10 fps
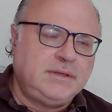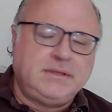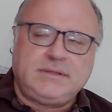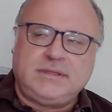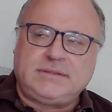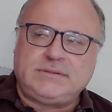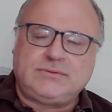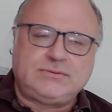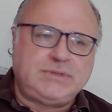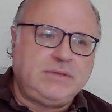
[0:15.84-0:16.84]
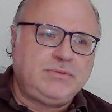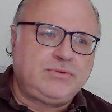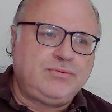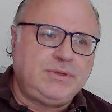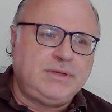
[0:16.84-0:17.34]
that is to say
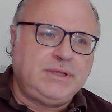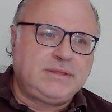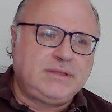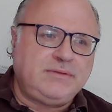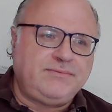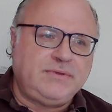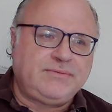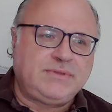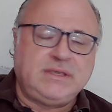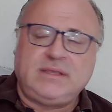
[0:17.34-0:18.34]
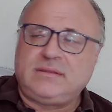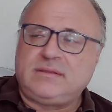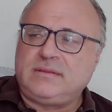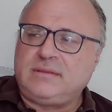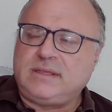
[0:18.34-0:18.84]
between 1850 and
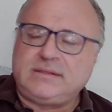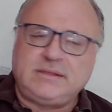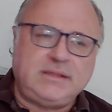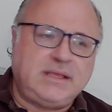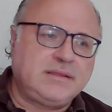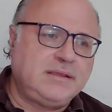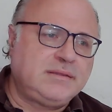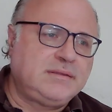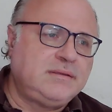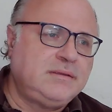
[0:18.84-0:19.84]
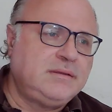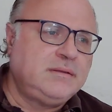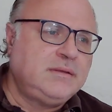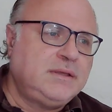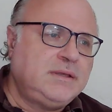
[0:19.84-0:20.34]
1900,
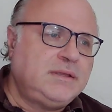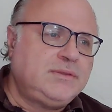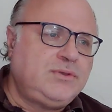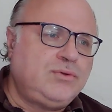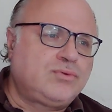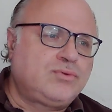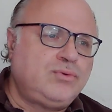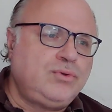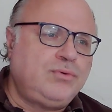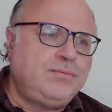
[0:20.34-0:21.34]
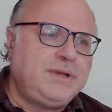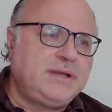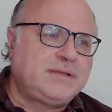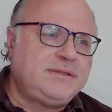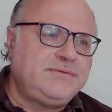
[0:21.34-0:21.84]
due to human
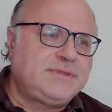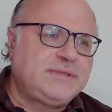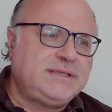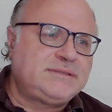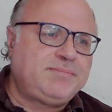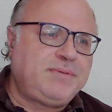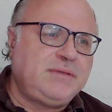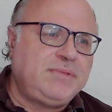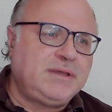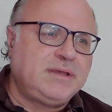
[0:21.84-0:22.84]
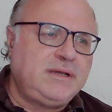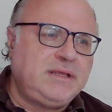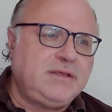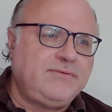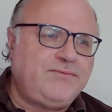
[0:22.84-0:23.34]
activities,
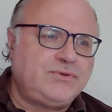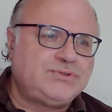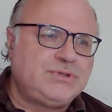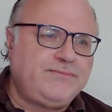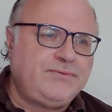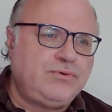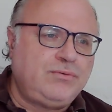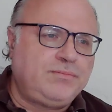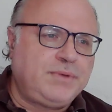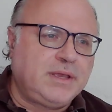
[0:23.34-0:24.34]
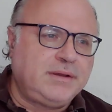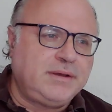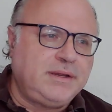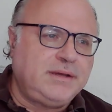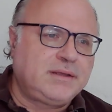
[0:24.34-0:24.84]
primarily fossil fuel
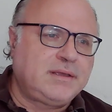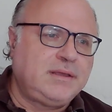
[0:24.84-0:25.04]
burning,